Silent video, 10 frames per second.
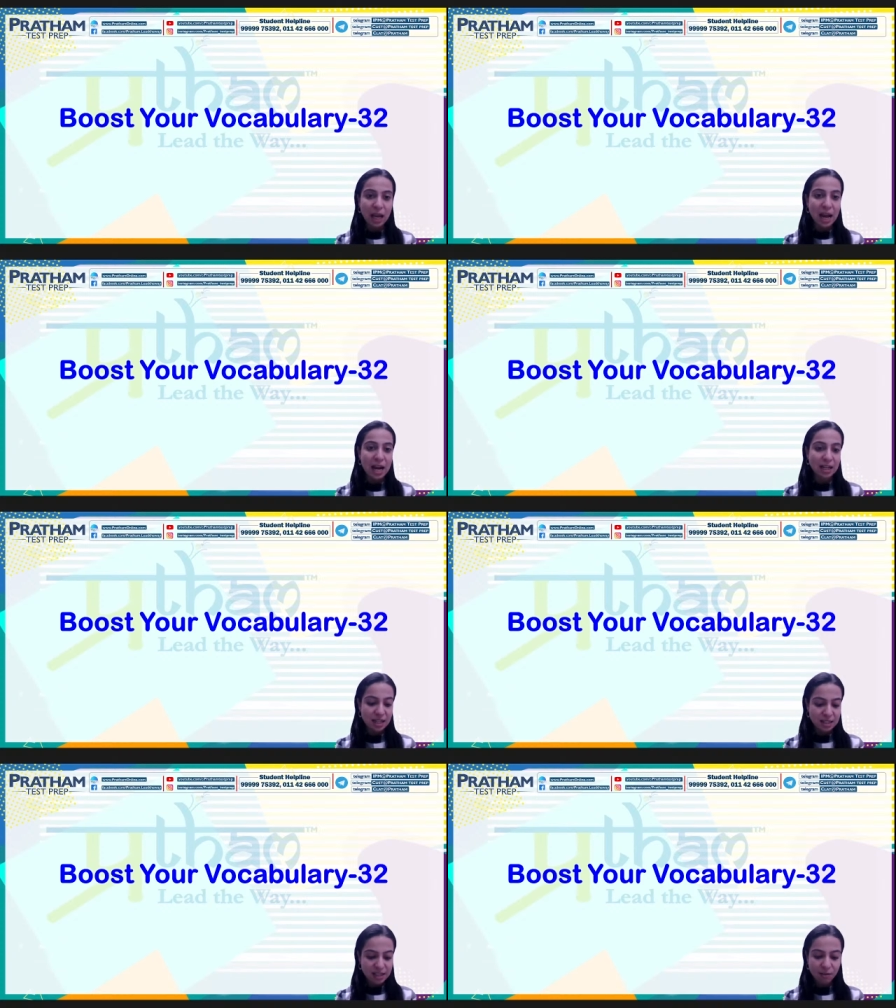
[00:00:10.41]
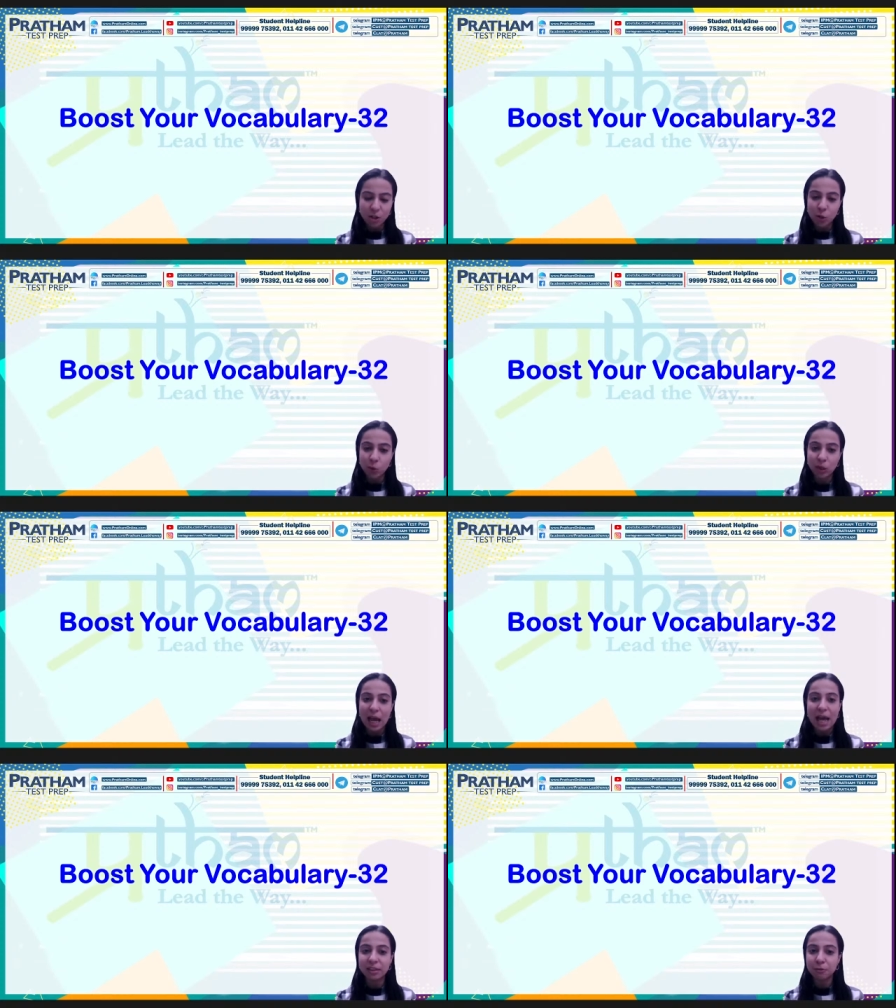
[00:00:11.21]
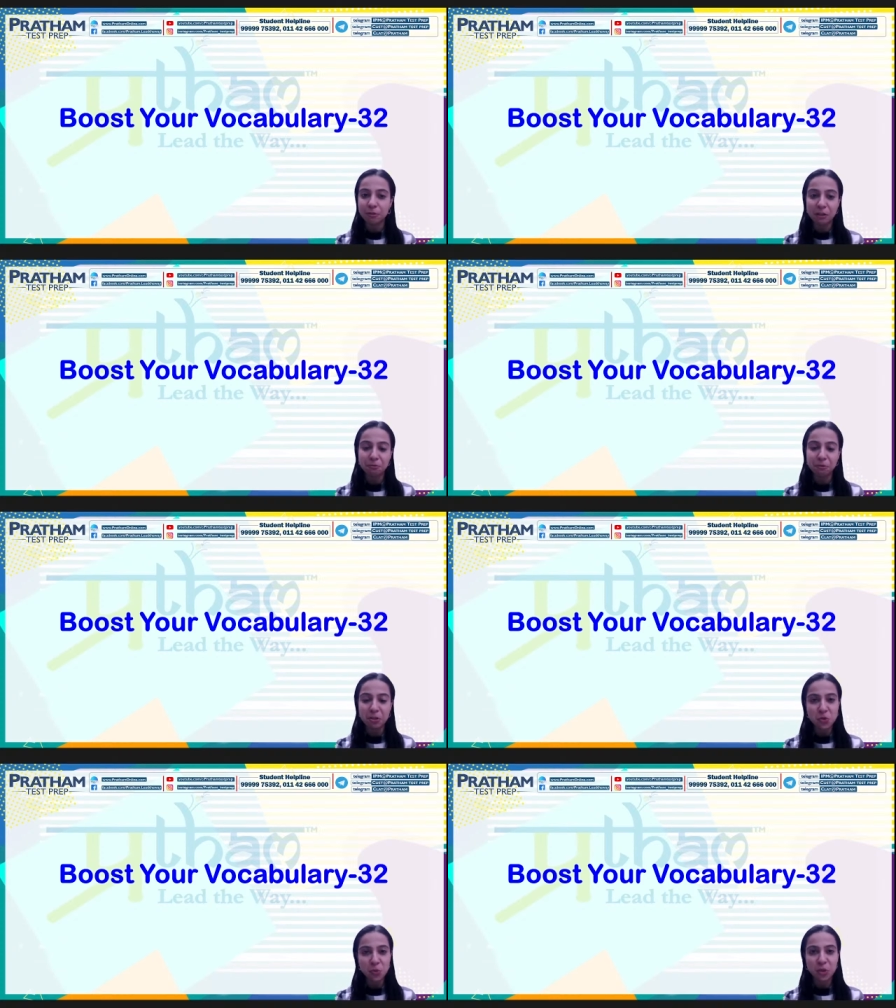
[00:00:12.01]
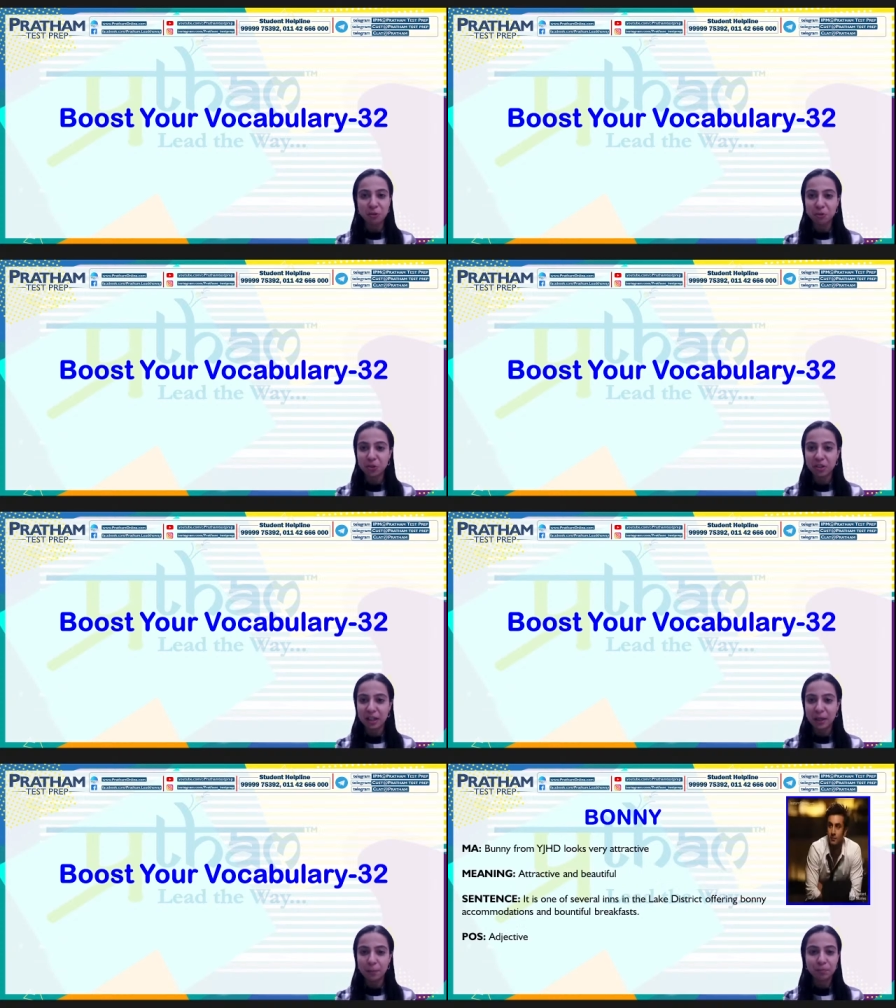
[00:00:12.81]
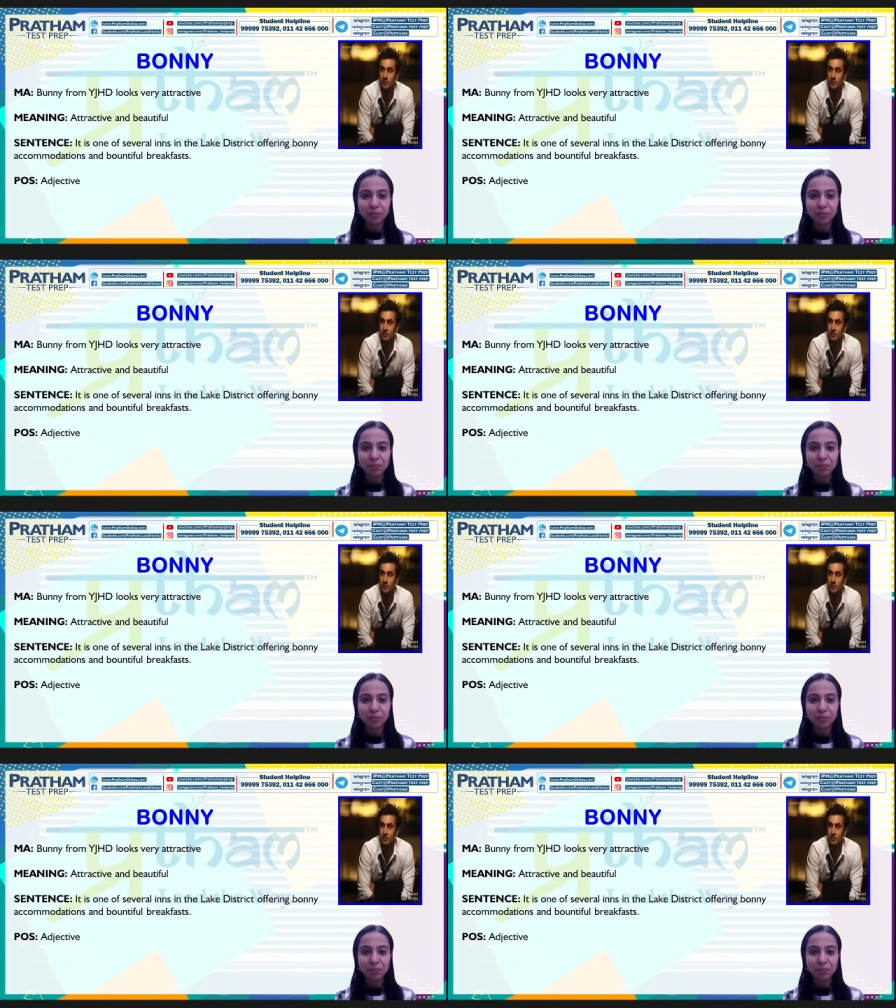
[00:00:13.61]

and let's have a look at the very first word for the day.